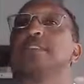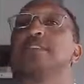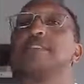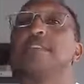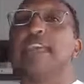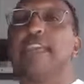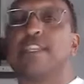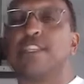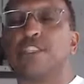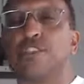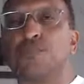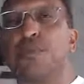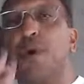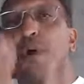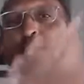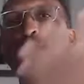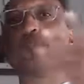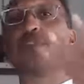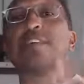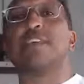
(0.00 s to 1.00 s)

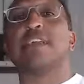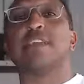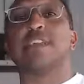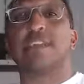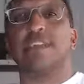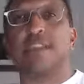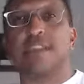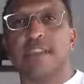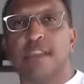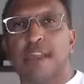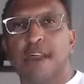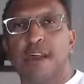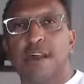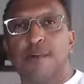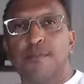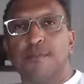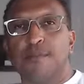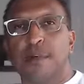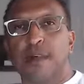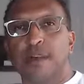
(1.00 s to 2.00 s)
exposing,
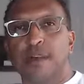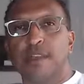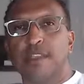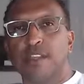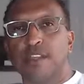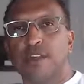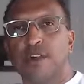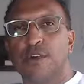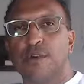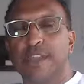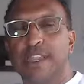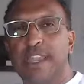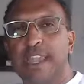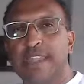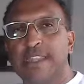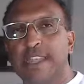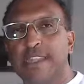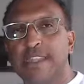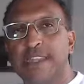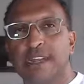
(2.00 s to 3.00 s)

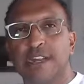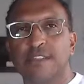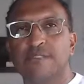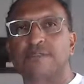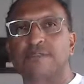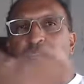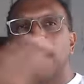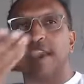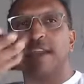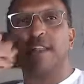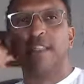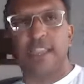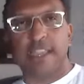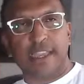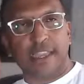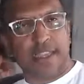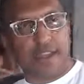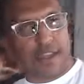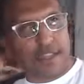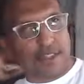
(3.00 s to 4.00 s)
and
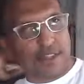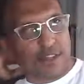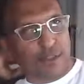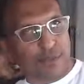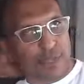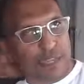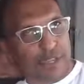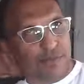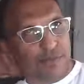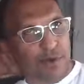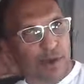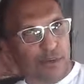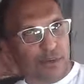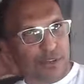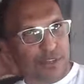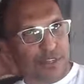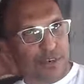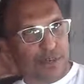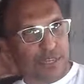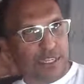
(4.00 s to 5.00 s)
unveiling a little bit of what we're
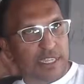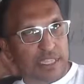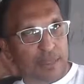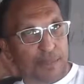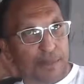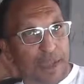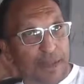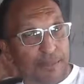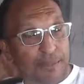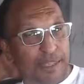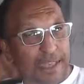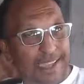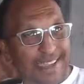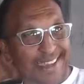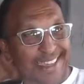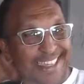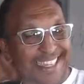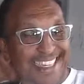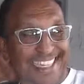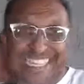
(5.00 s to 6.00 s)
doing to the public.
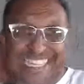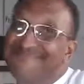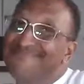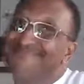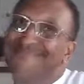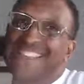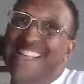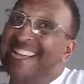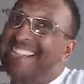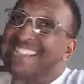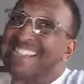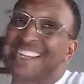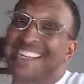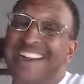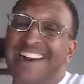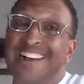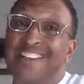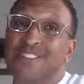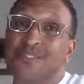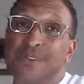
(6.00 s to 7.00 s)
Doesn't
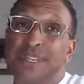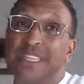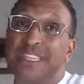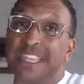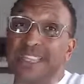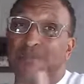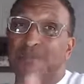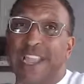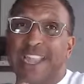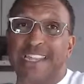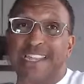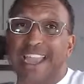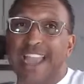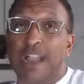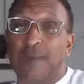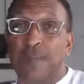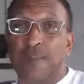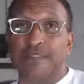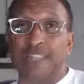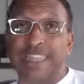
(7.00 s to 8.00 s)
cost you anything right now.
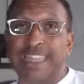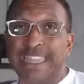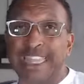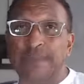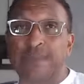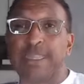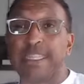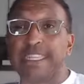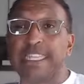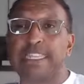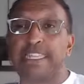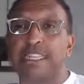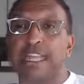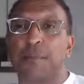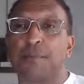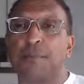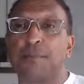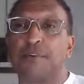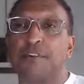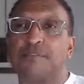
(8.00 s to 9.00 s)
We have a limited
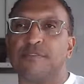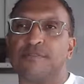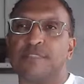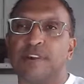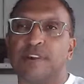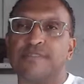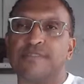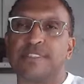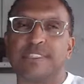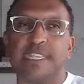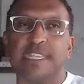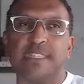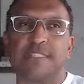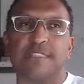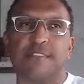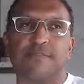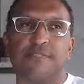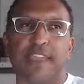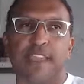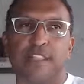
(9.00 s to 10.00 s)
number of seats
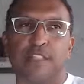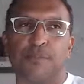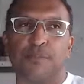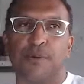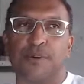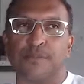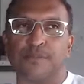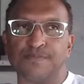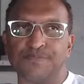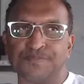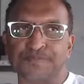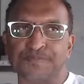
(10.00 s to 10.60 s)
available,